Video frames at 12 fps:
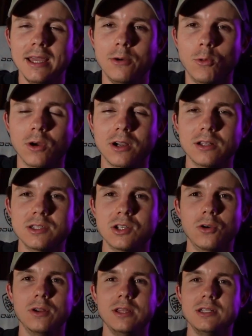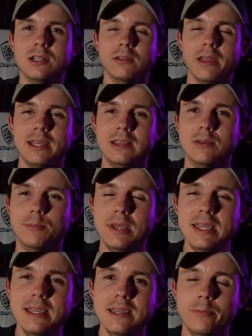we're going to turn into like the
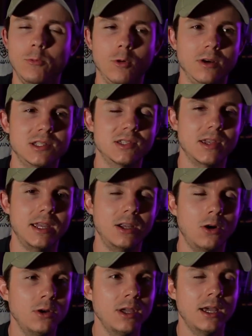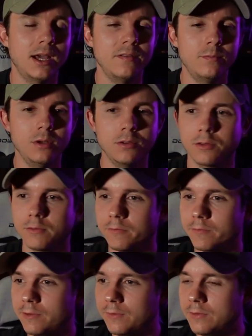meme where it's like, oh yeah, I've built
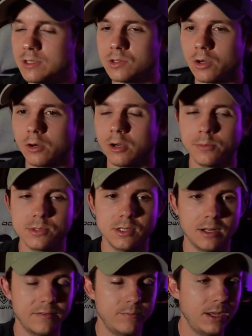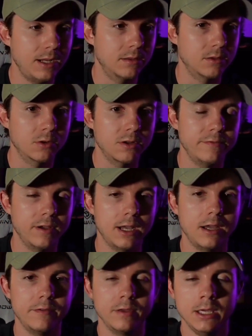50 startups and I've made
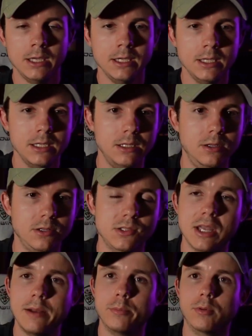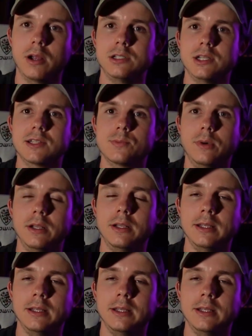35, you know, side projects, but